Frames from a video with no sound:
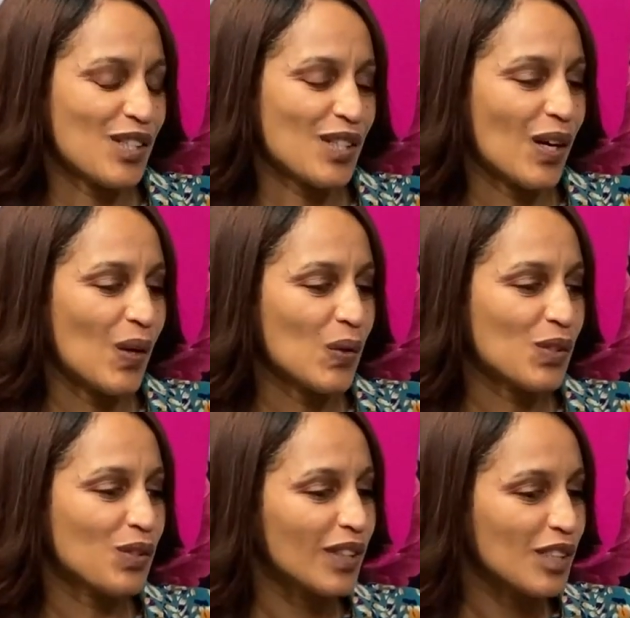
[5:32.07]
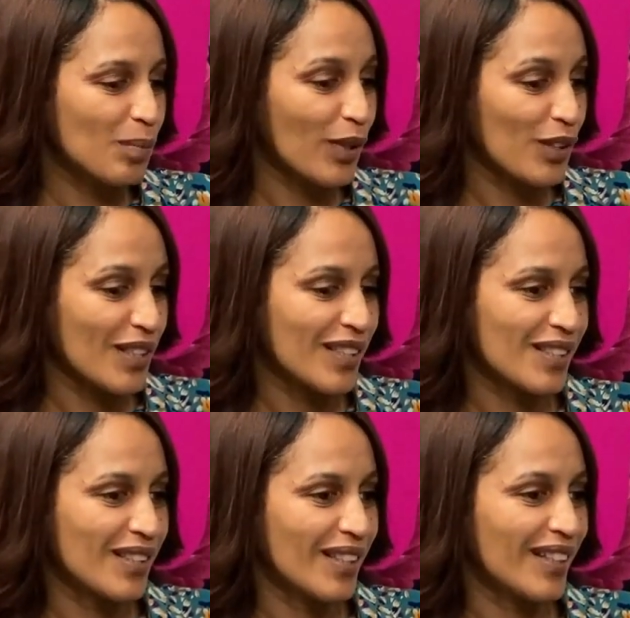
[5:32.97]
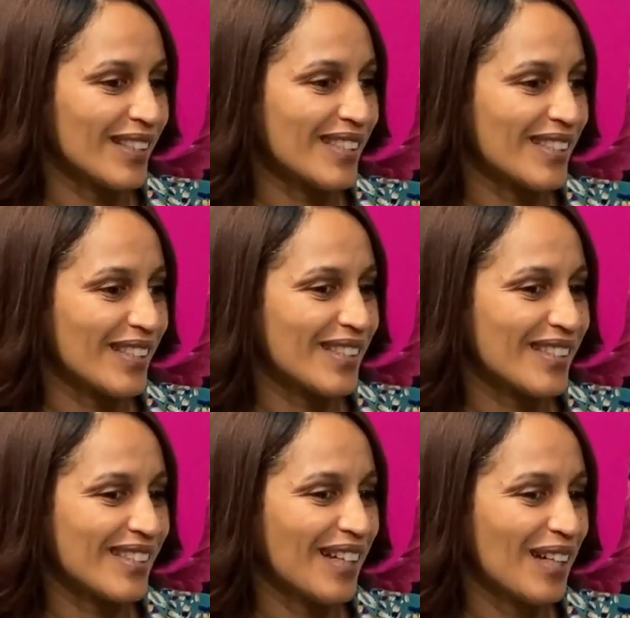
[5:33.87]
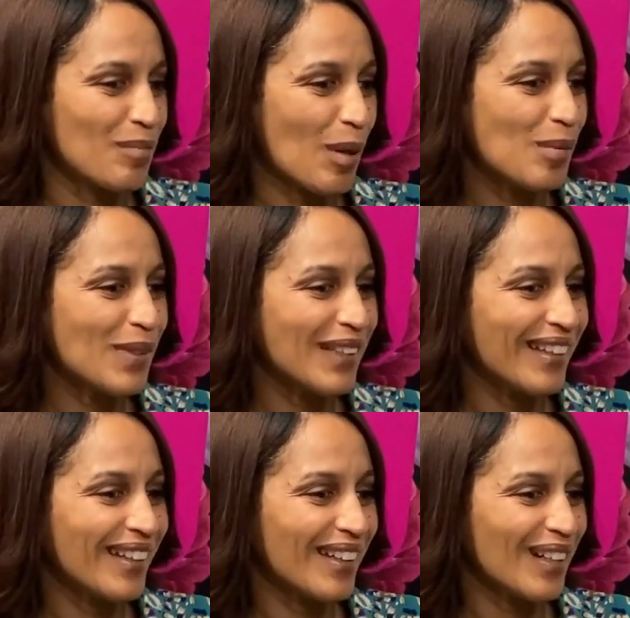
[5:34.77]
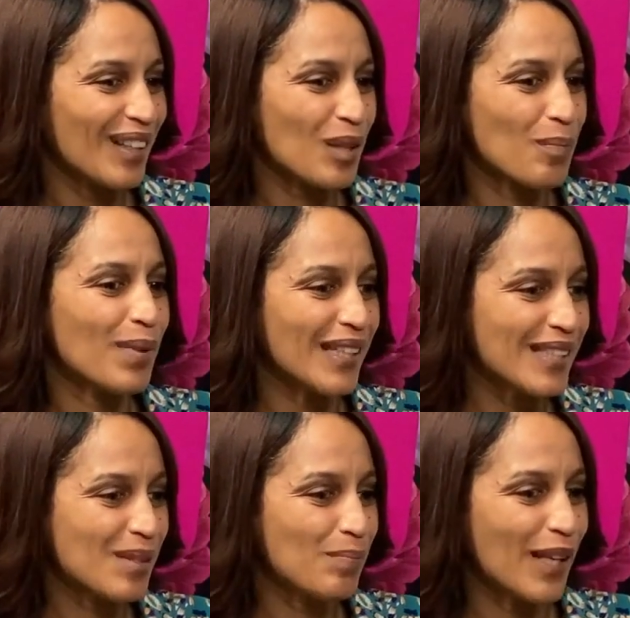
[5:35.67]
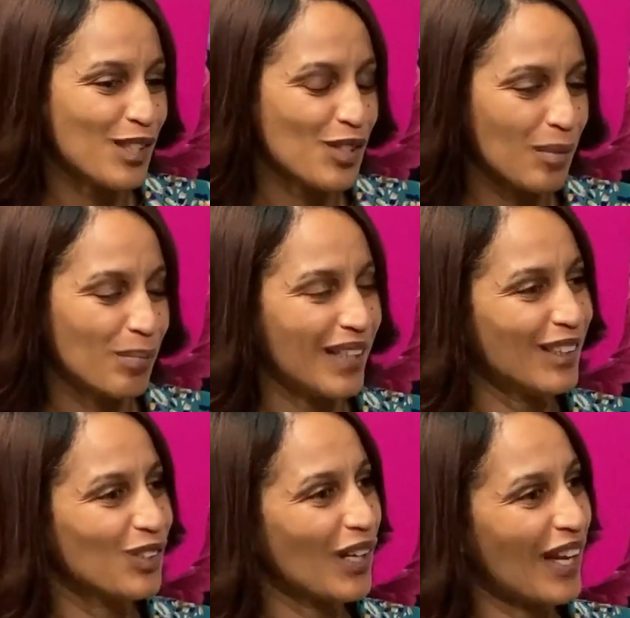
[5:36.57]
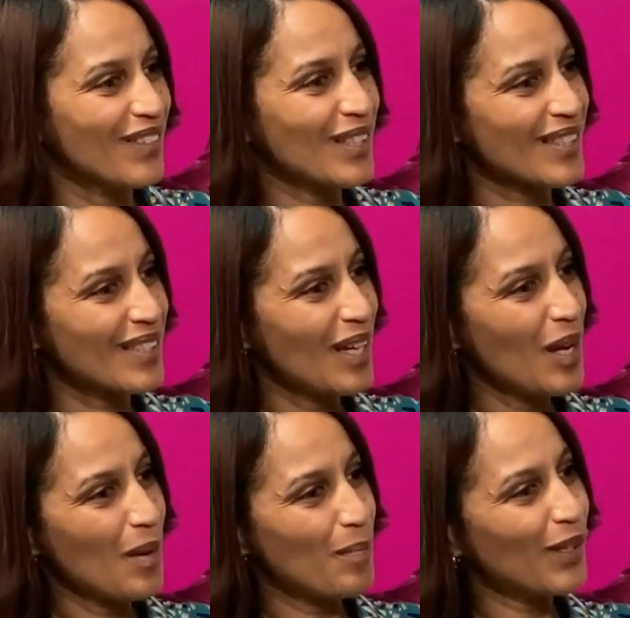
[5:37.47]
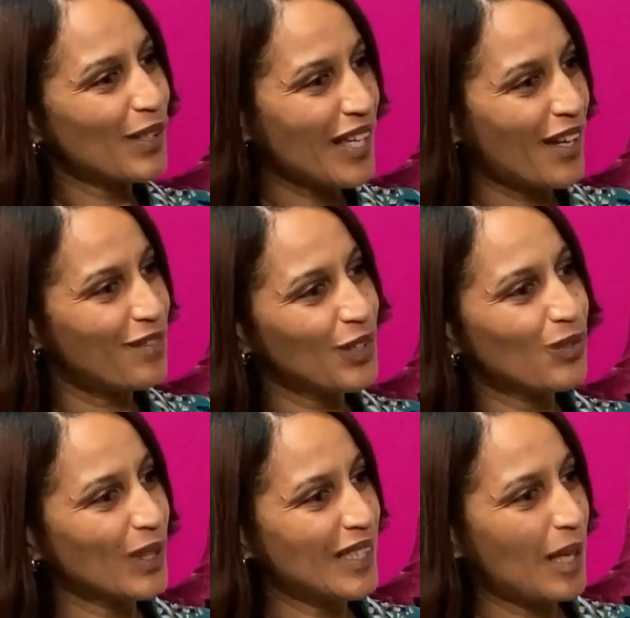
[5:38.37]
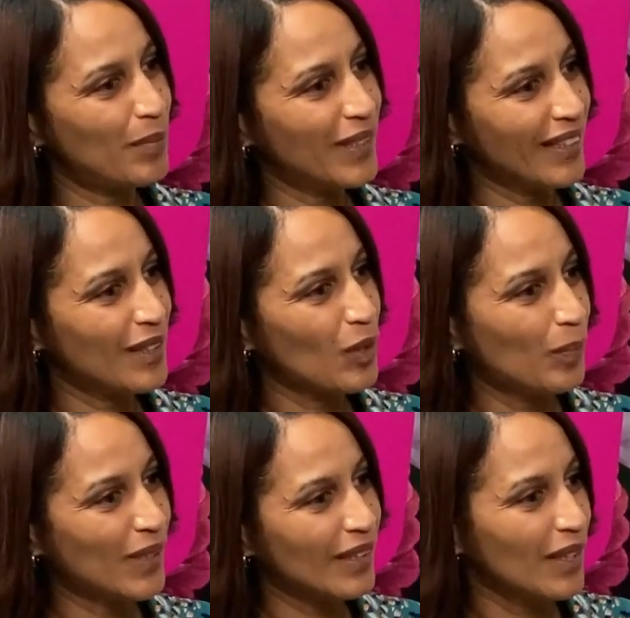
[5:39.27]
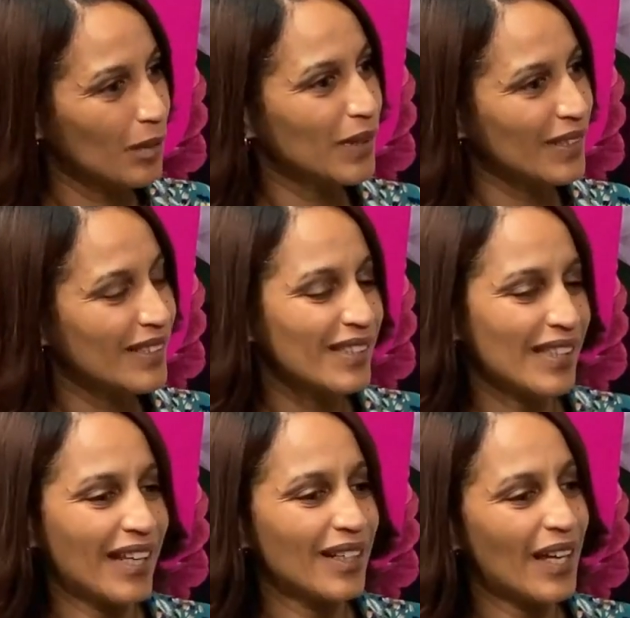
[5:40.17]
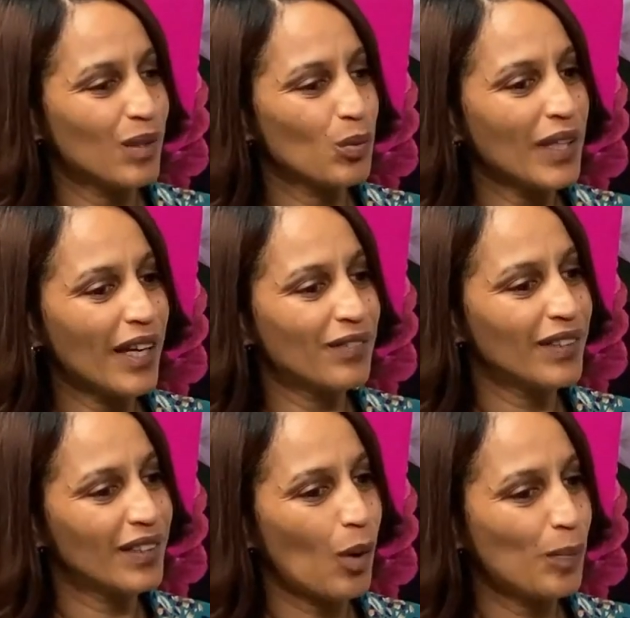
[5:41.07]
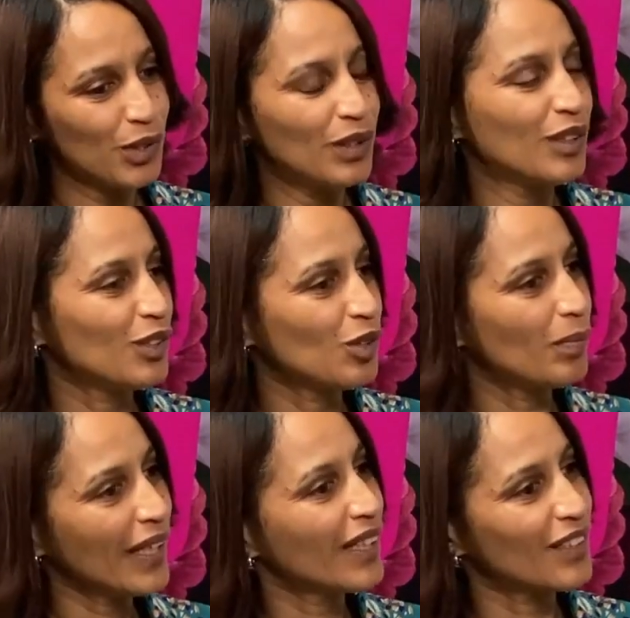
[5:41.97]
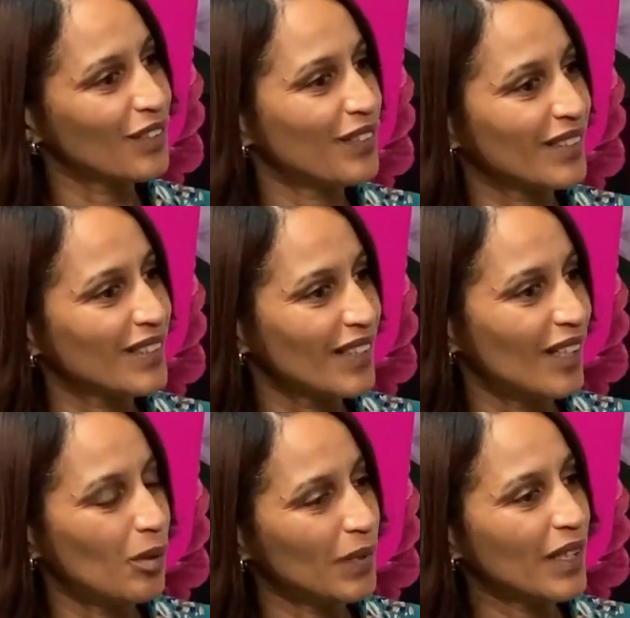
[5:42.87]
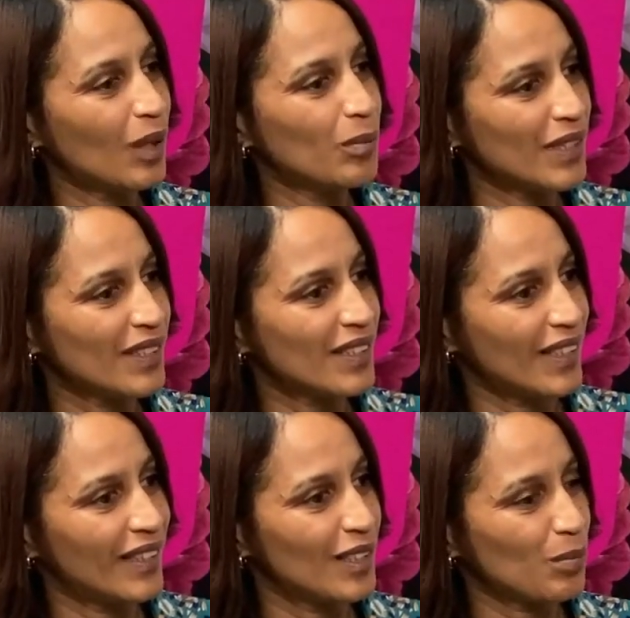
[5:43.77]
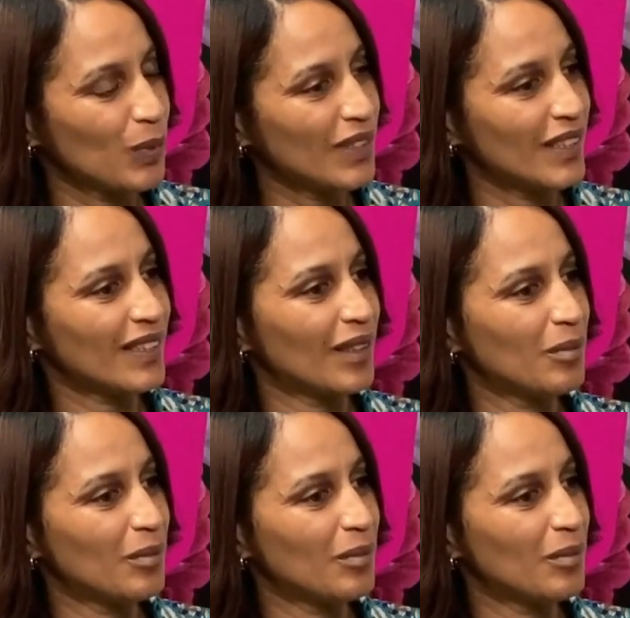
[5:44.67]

So strategic projects is probably the best place you can be in to have this bird's eye view of what's happening in the business, and we have an opportunity to make a difference in our business at this point in time.